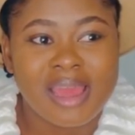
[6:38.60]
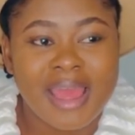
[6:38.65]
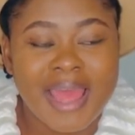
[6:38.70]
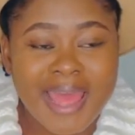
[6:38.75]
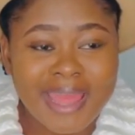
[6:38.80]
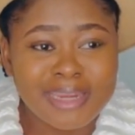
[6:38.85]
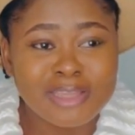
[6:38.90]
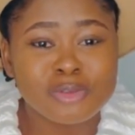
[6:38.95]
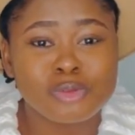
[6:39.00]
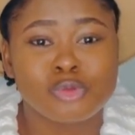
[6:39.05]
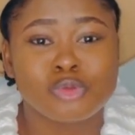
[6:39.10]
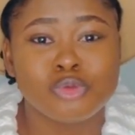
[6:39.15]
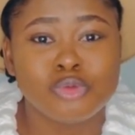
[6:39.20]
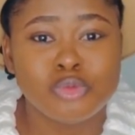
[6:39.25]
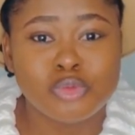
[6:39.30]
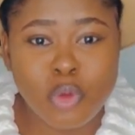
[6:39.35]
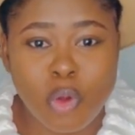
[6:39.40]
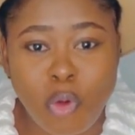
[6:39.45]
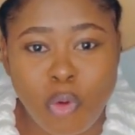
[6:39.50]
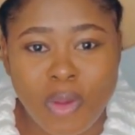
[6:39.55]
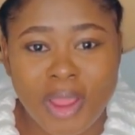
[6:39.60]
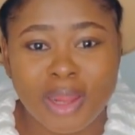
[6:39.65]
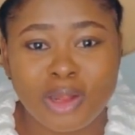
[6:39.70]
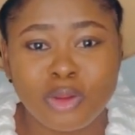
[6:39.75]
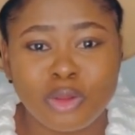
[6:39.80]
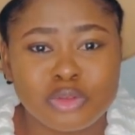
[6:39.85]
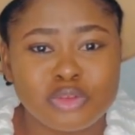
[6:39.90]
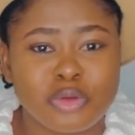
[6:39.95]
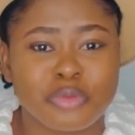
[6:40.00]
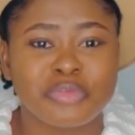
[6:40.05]
I need to know. A
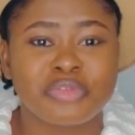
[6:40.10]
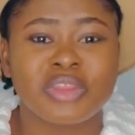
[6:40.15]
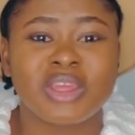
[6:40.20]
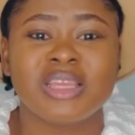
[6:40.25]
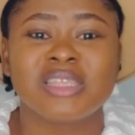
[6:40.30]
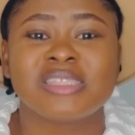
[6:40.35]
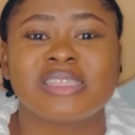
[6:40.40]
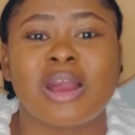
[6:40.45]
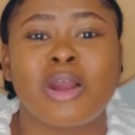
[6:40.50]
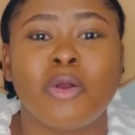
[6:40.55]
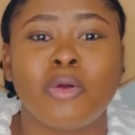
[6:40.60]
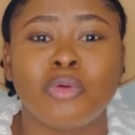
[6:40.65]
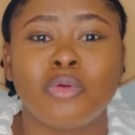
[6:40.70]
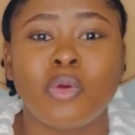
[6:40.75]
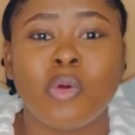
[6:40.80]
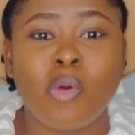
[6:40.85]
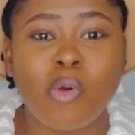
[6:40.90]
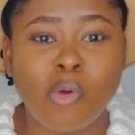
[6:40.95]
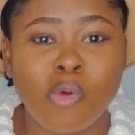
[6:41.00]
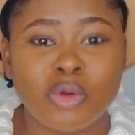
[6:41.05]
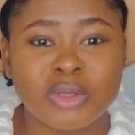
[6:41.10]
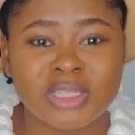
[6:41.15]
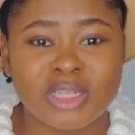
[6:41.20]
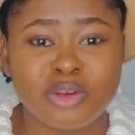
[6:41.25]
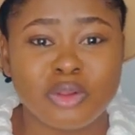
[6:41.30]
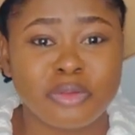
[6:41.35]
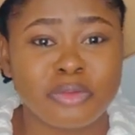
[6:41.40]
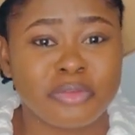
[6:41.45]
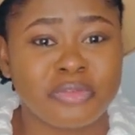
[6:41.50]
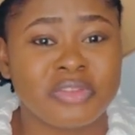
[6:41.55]
lot of things are on hold, a
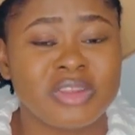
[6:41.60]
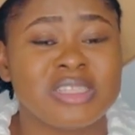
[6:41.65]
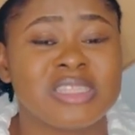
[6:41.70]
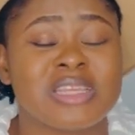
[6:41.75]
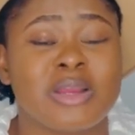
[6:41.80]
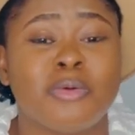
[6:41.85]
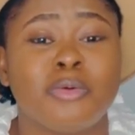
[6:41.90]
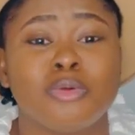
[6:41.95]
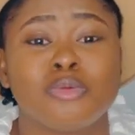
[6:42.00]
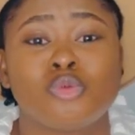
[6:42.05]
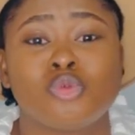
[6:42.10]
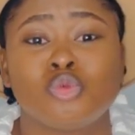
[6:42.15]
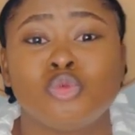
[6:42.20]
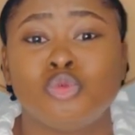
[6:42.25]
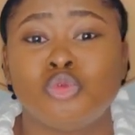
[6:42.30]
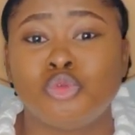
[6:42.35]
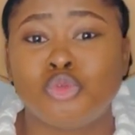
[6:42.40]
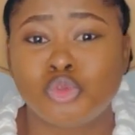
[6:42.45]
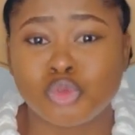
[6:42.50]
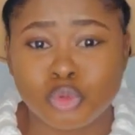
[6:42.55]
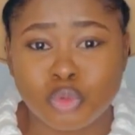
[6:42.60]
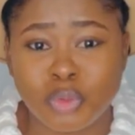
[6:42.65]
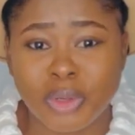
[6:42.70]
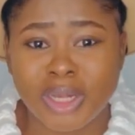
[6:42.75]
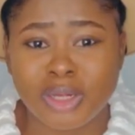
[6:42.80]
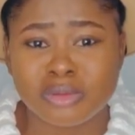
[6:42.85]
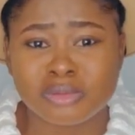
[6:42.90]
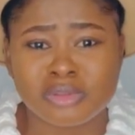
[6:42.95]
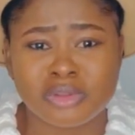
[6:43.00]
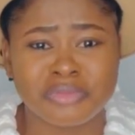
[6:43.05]
lot of things I want to do, a
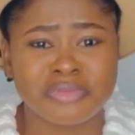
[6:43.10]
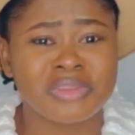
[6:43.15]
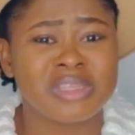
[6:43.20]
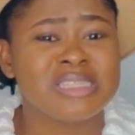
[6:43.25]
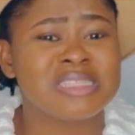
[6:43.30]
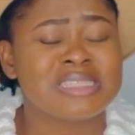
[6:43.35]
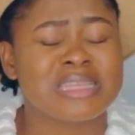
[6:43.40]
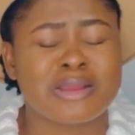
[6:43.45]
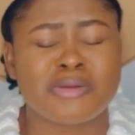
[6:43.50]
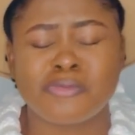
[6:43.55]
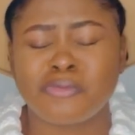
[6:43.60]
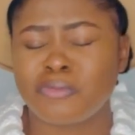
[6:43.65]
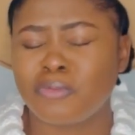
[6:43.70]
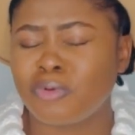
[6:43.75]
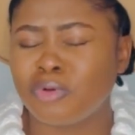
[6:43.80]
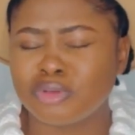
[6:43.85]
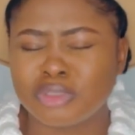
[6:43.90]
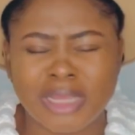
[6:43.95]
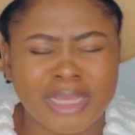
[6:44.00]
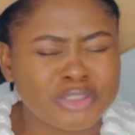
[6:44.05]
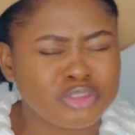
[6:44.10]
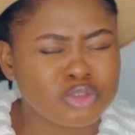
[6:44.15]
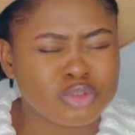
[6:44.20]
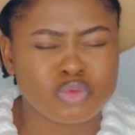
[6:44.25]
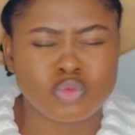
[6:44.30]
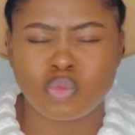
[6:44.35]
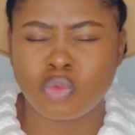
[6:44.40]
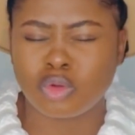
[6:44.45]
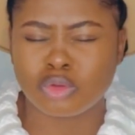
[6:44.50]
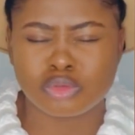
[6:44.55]
lot of things I
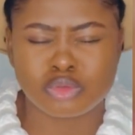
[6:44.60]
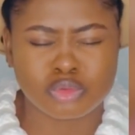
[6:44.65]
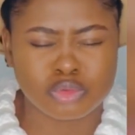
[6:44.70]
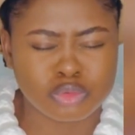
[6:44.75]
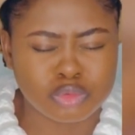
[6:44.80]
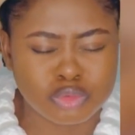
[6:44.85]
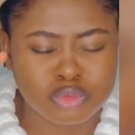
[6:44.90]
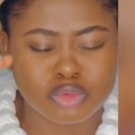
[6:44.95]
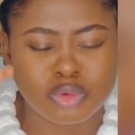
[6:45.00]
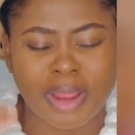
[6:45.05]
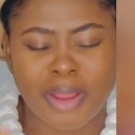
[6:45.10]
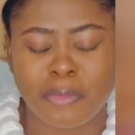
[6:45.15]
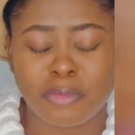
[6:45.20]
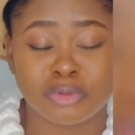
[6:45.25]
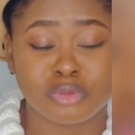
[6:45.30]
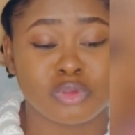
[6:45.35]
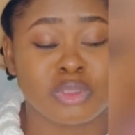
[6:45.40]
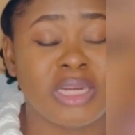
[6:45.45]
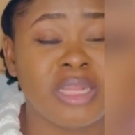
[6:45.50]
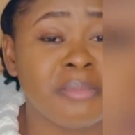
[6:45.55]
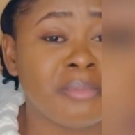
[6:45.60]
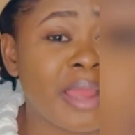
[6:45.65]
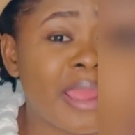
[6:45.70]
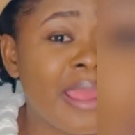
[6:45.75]
want to lay my